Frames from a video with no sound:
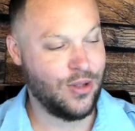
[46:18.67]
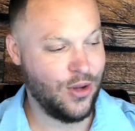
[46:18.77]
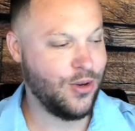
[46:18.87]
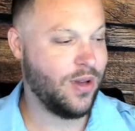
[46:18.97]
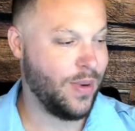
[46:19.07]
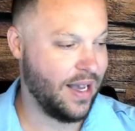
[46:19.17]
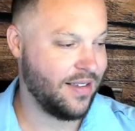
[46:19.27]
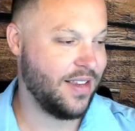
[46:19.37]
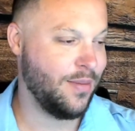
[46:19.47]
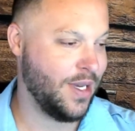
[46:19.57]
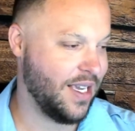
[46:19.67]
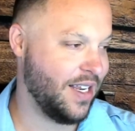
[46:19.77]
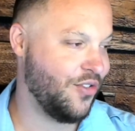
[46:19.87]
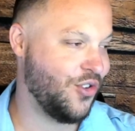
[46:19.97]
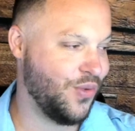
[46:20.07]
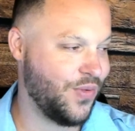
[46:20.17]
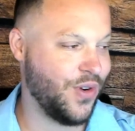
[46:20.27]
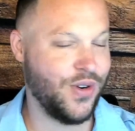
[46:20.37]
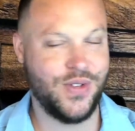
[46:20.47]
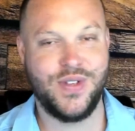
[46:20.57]
load capacity beginning June
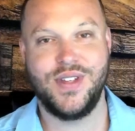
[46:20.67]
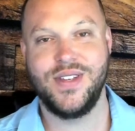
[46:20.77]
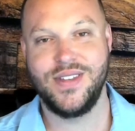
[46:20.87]
1st?